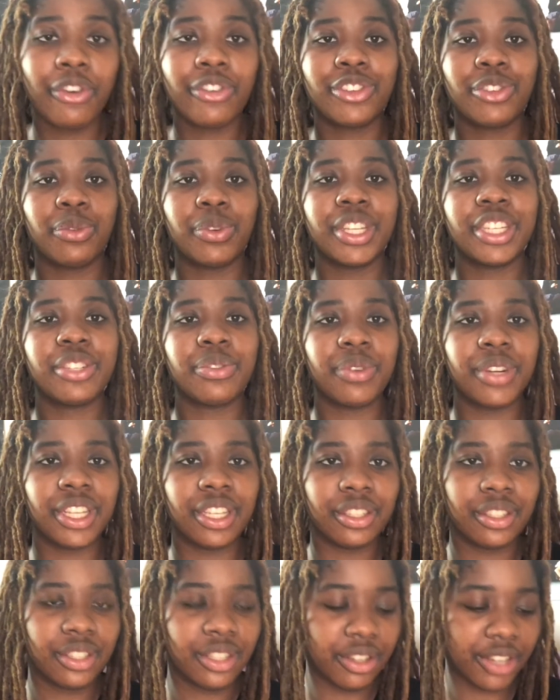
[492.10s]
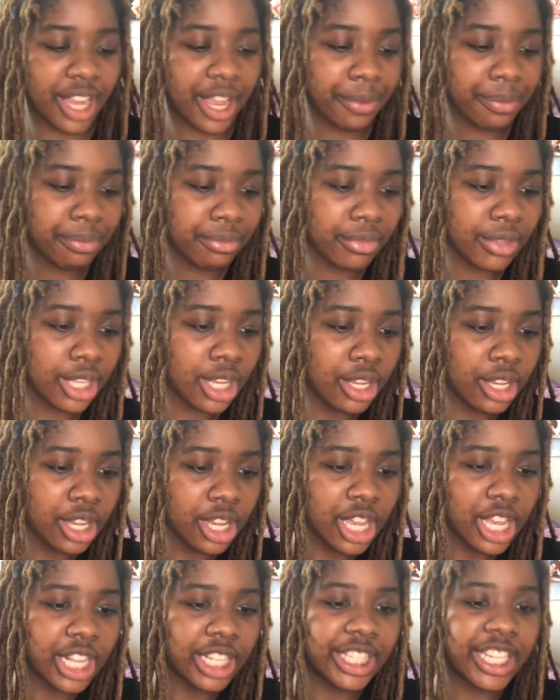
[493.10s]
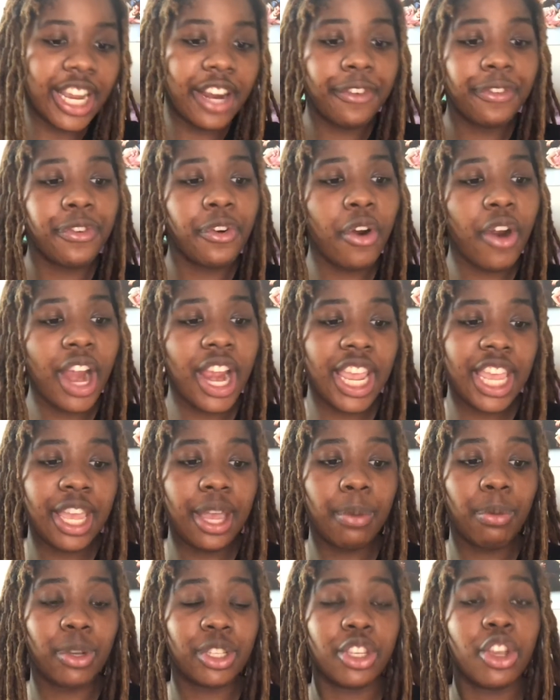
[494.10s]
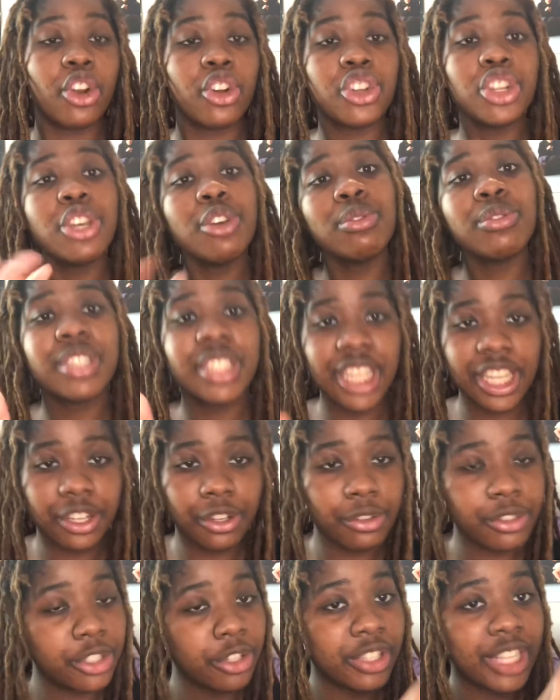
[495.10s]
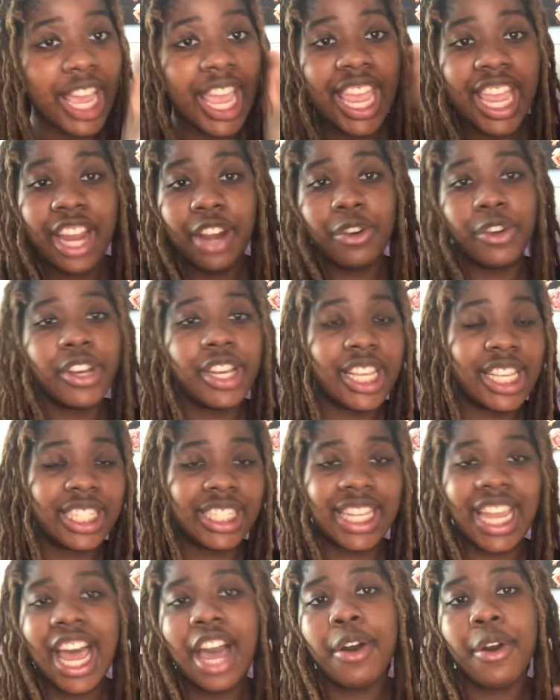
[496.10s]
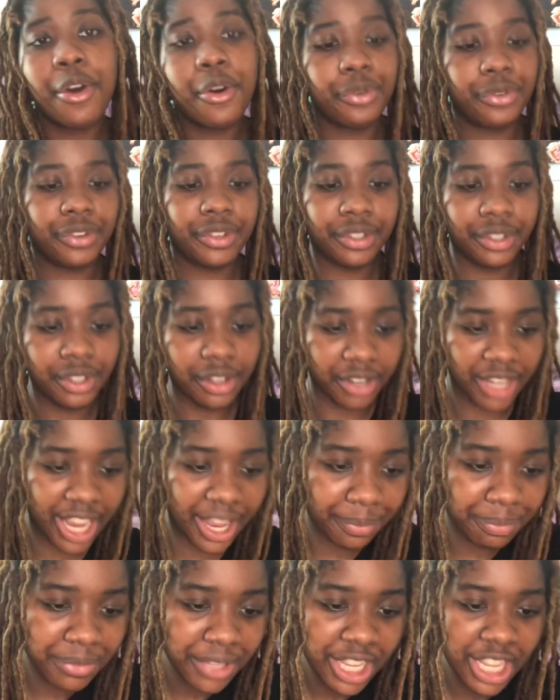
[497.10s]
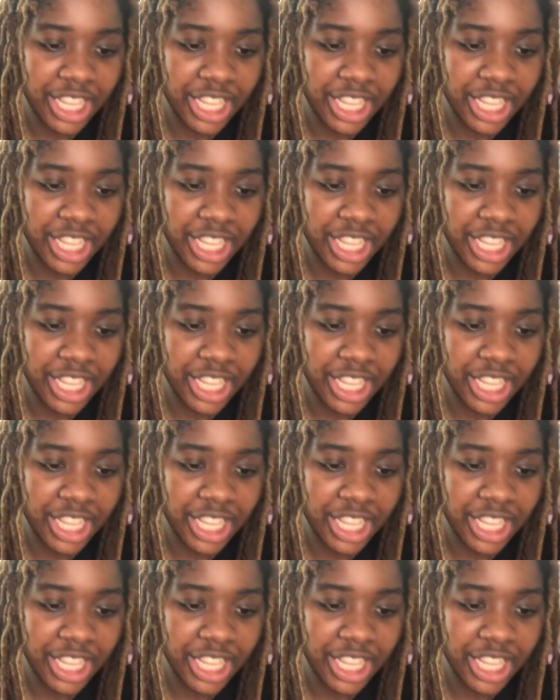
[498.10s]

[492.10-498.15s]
2020, okay? Therefore I Am was her new single, so that era is now over, okay?